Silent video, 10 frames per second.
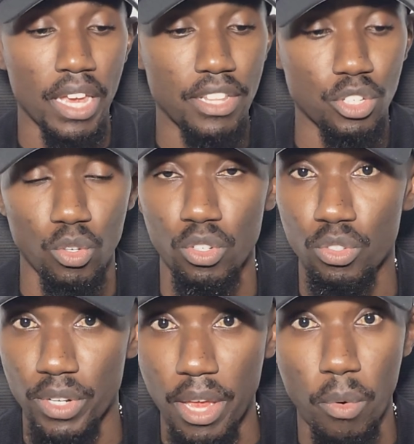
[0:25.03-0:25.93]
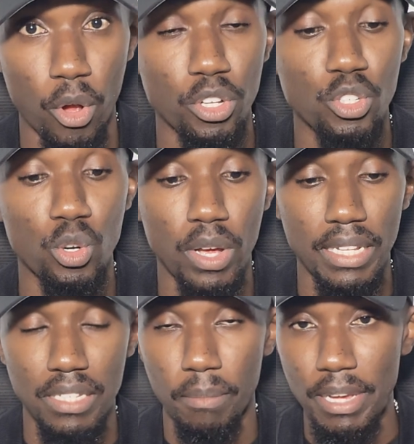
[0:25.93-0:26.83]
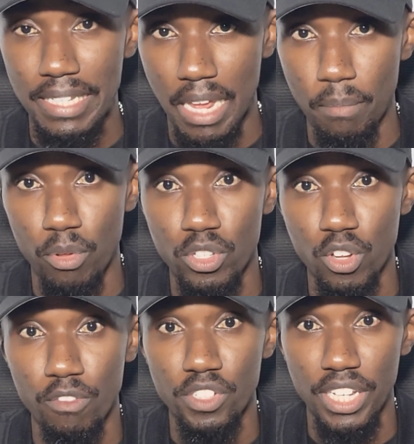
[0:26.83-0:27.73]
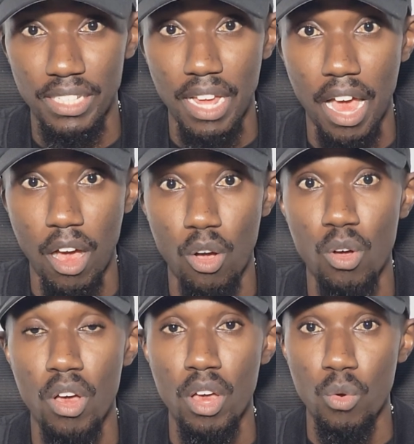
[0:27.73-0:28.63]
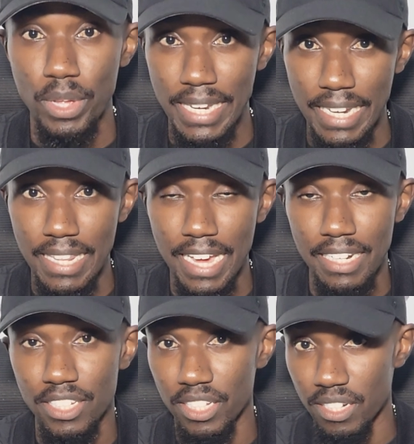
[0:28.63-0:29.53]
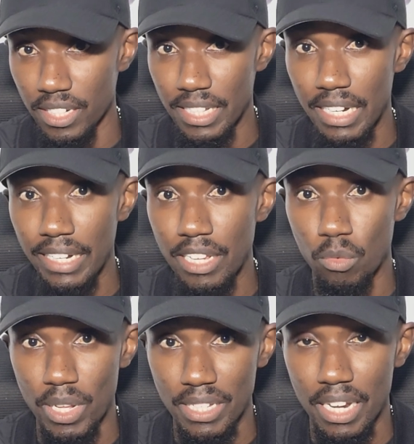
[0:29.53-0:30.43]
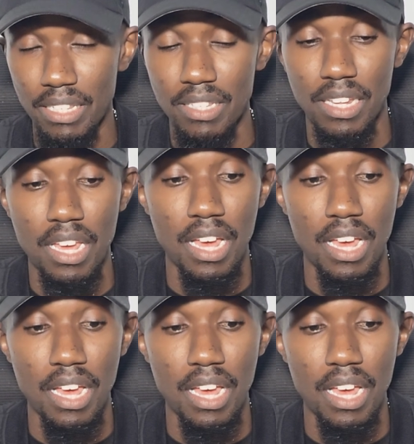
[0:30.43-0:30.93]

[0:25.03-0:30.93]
And so today we're going to look at some examples of just how we did that just recently in Westlands.